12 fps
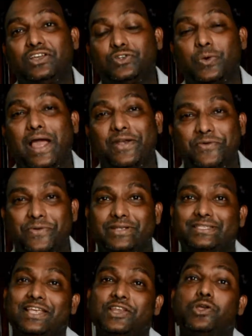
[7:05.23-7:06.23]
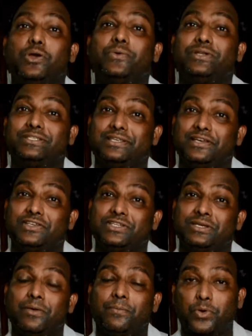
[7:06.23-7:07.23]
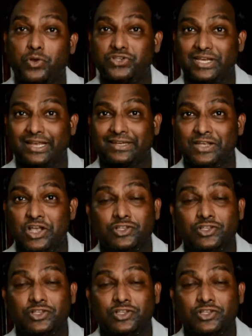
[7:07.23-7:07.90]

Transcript: to address in your research project.